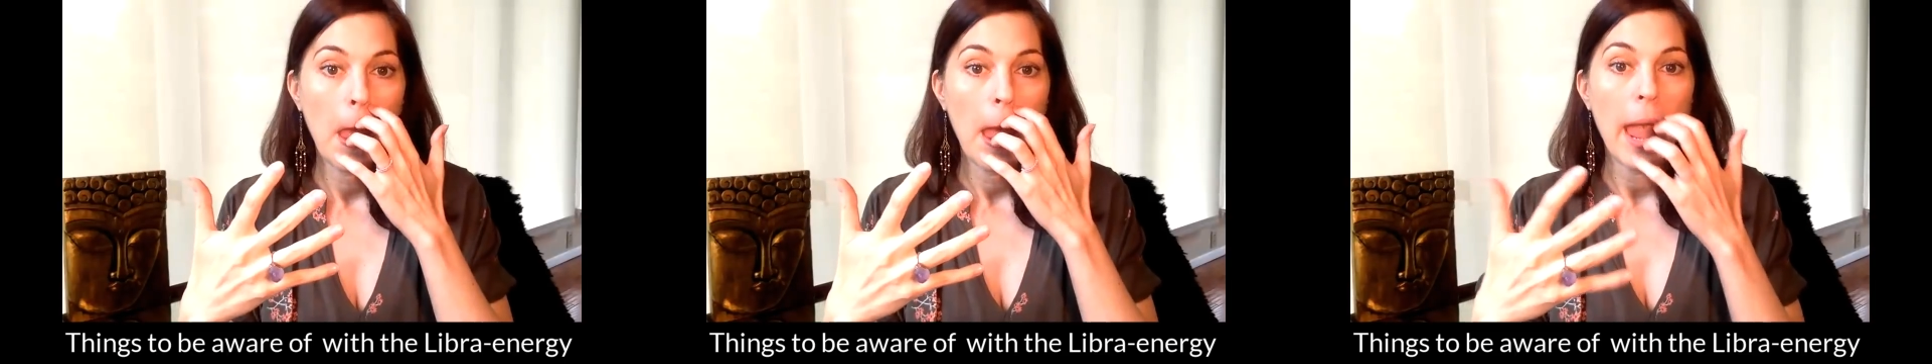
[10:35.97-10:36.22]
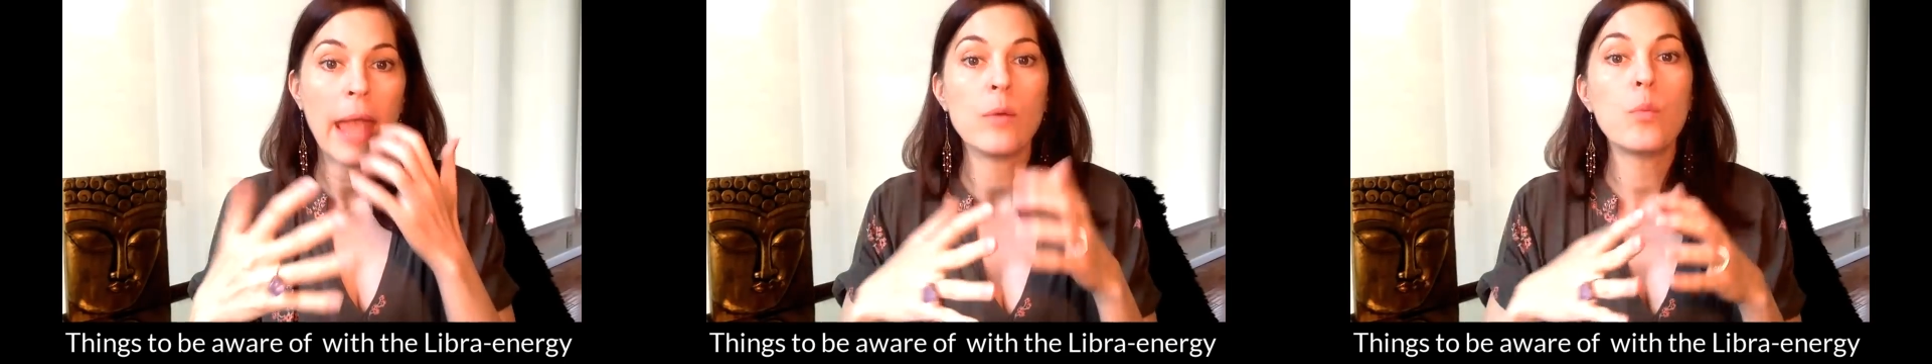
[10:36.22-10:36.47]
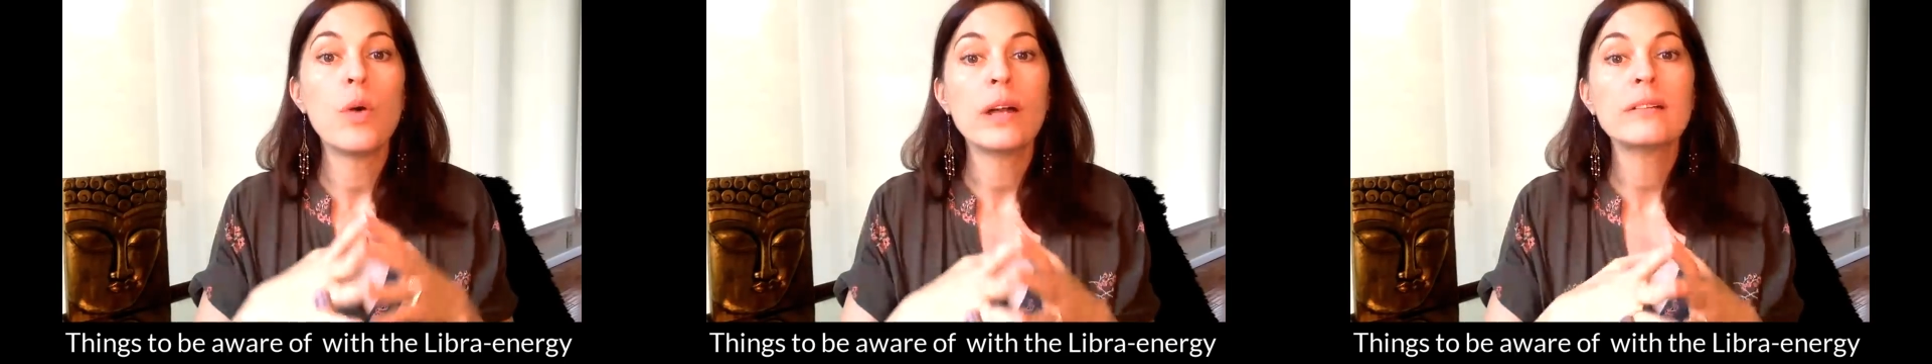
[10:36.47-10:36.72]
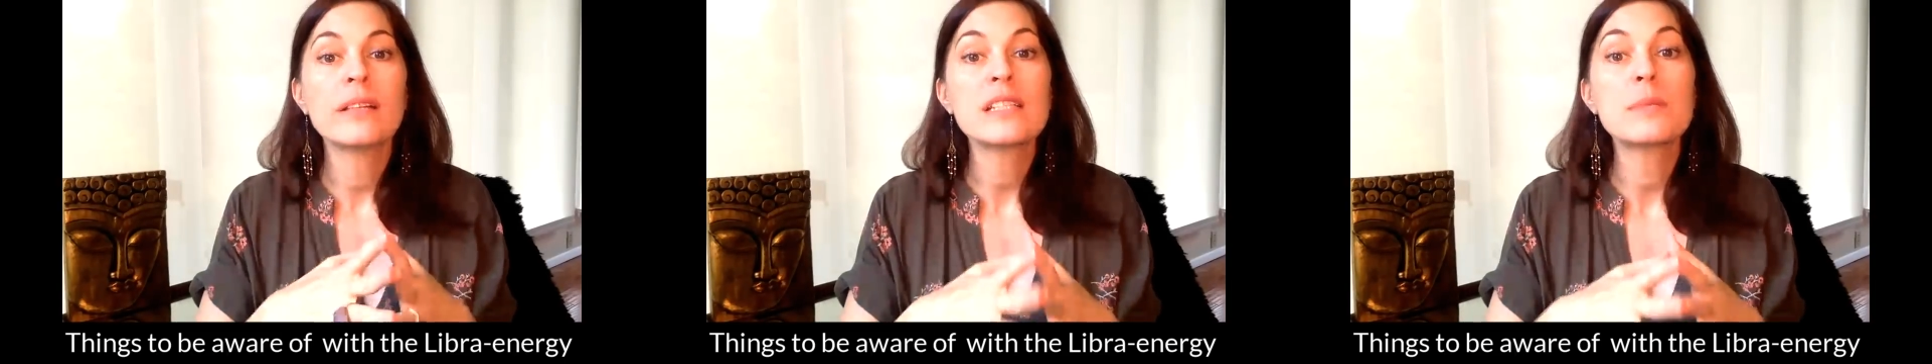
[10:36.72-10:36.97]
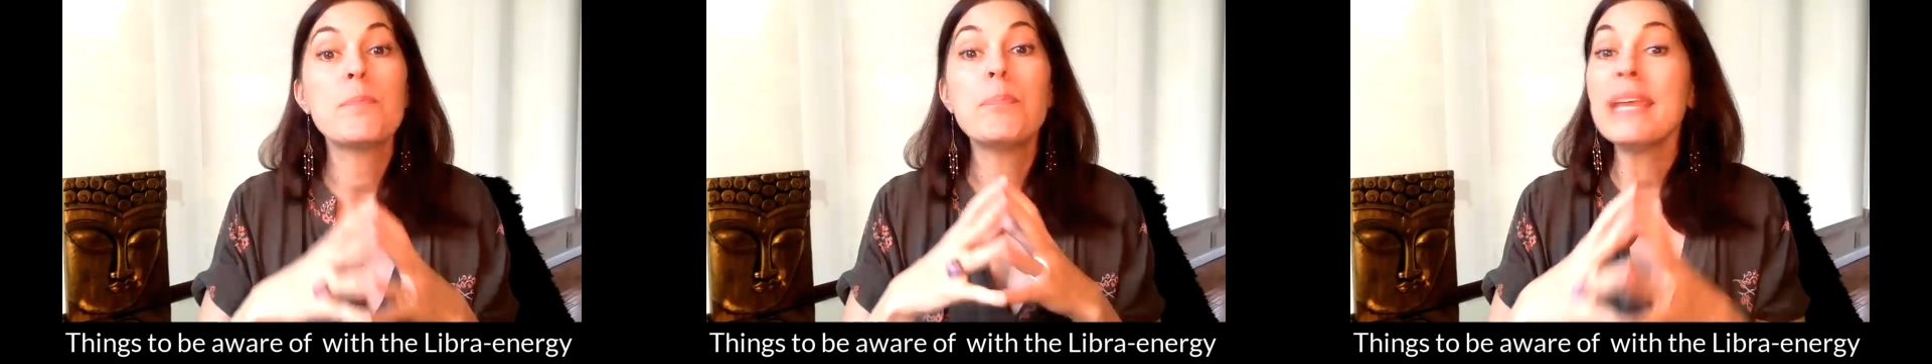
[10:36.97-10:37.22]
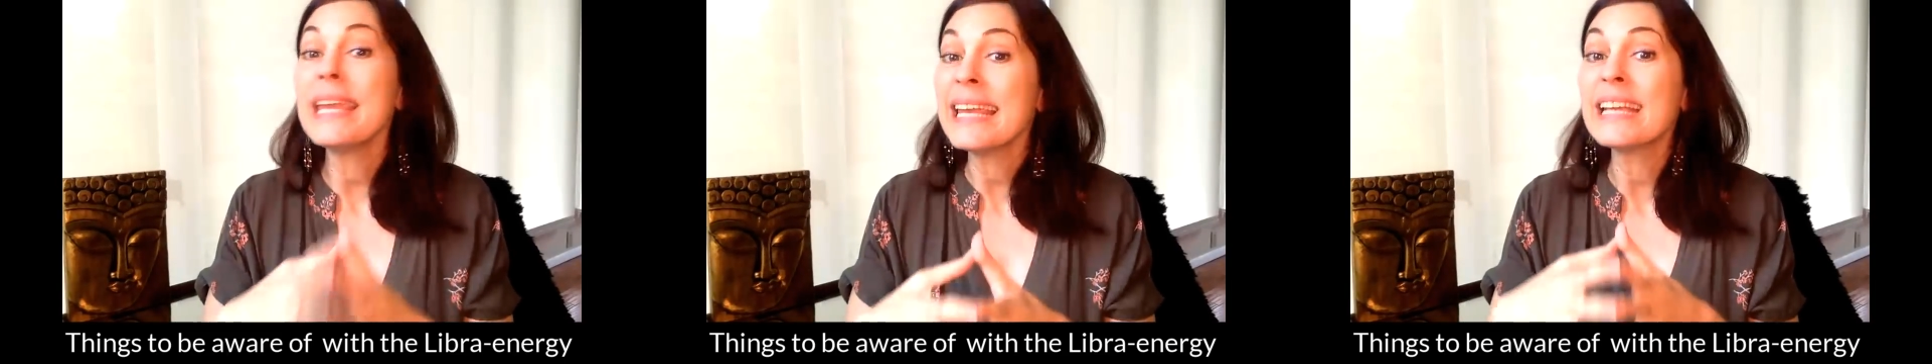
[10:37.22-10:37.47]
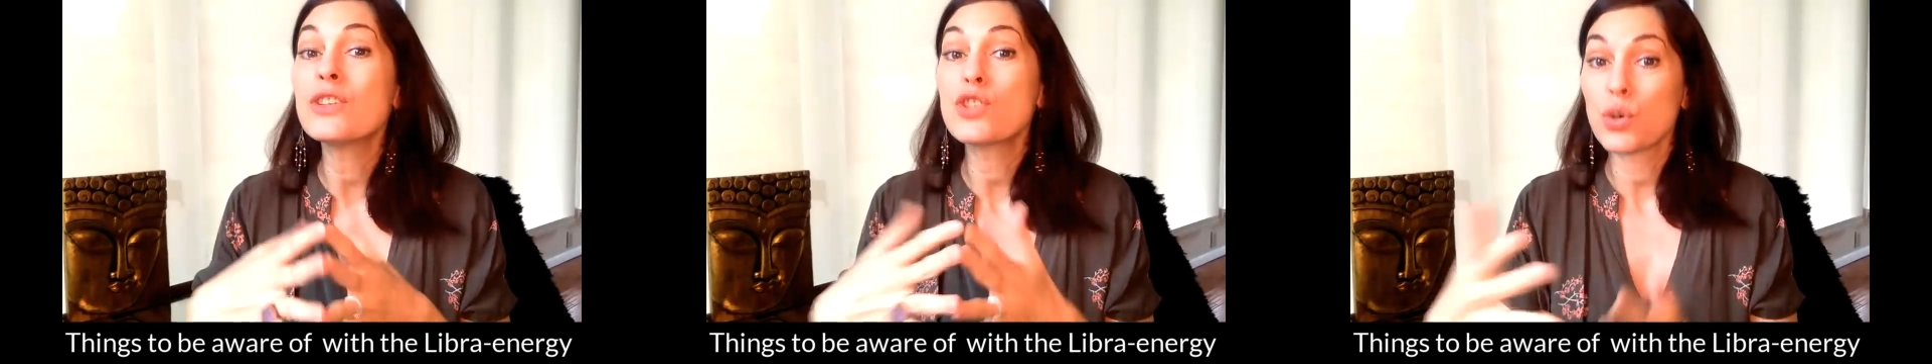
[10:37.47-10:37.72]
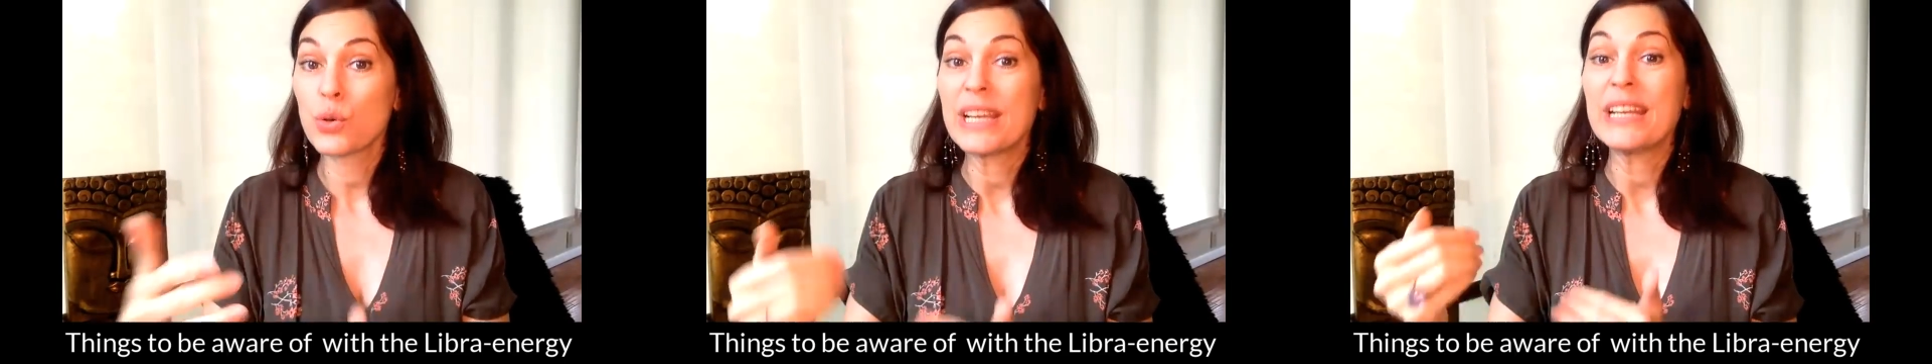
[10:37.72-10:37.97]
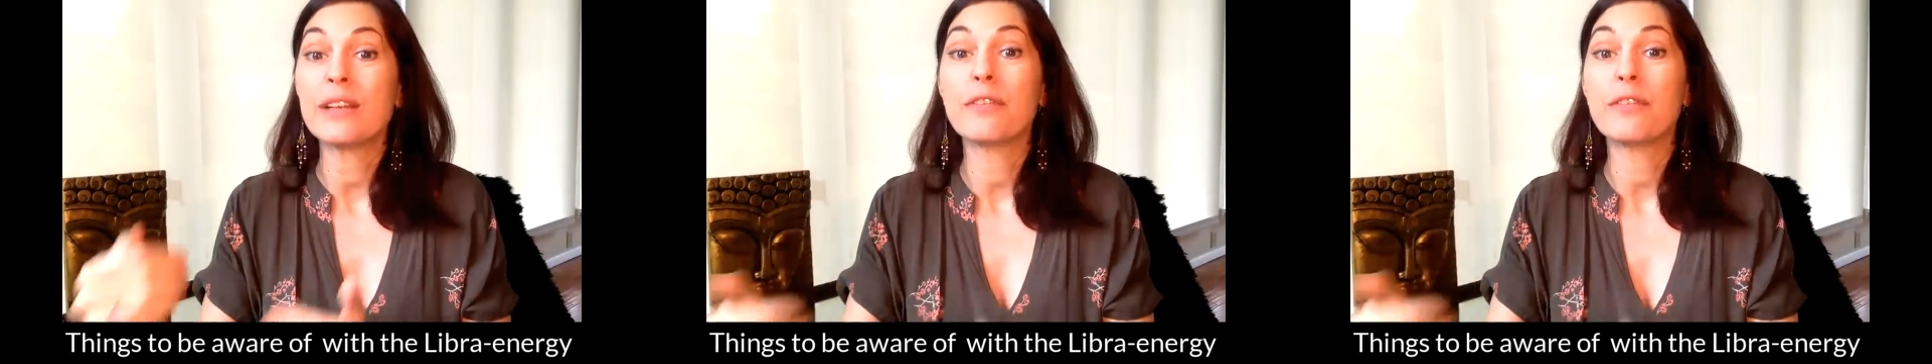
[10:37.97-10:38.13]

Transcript: And what does being treated